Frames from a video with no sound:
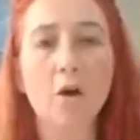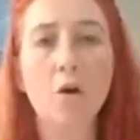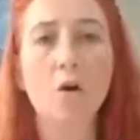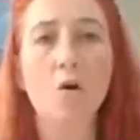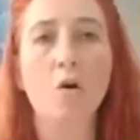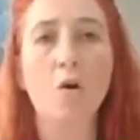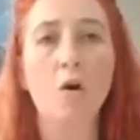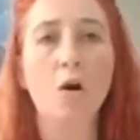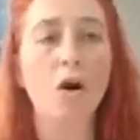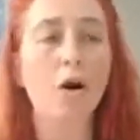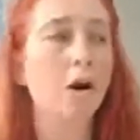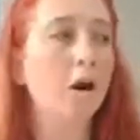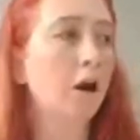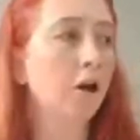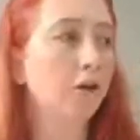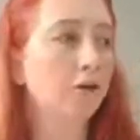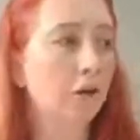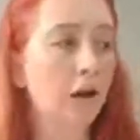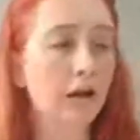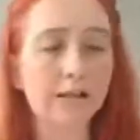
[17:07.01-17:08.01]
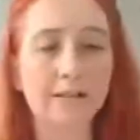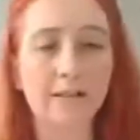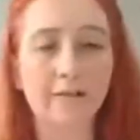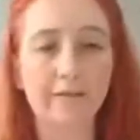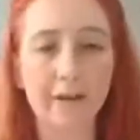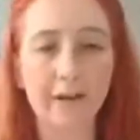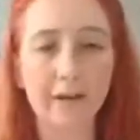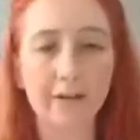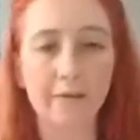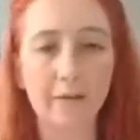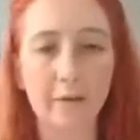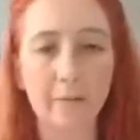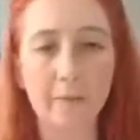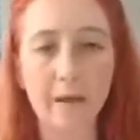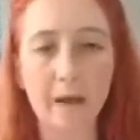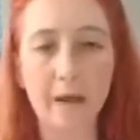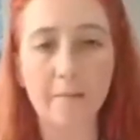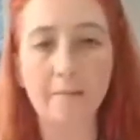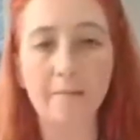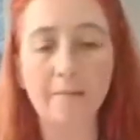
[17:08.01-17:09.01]
or aggressiveness from
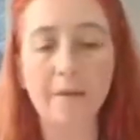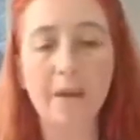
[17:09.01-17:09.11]
them,